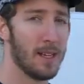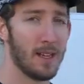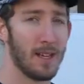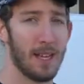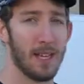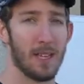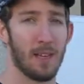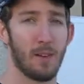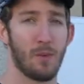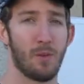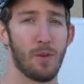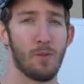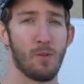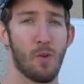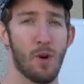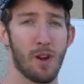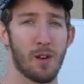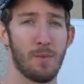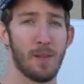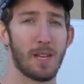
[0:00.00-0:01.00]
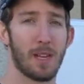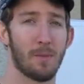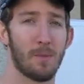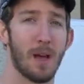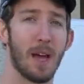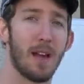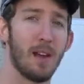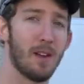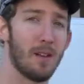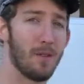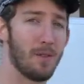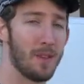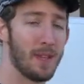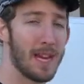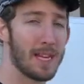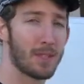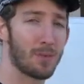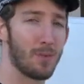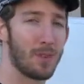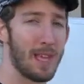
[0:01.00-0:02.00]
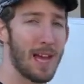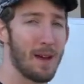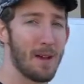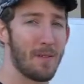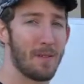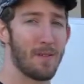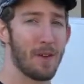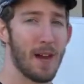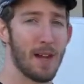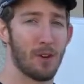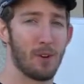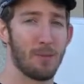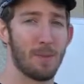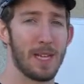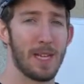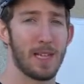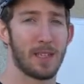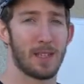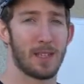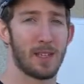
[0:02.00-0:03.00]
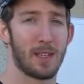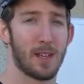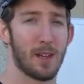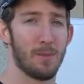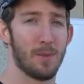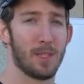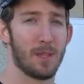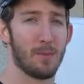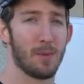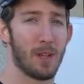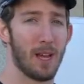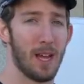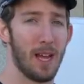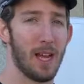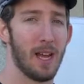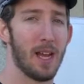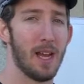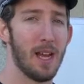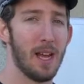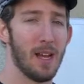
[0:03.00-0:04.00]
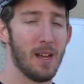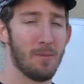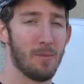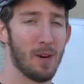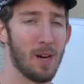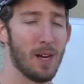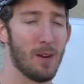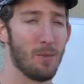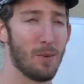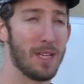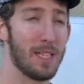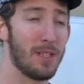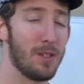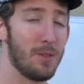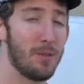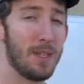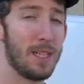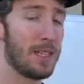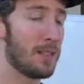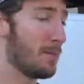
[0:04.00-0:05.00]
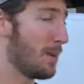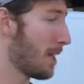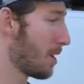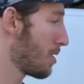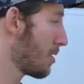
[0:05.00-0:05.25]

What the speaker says: And then if we want to be competitive, that's when that final piece can come into play. But we do need to make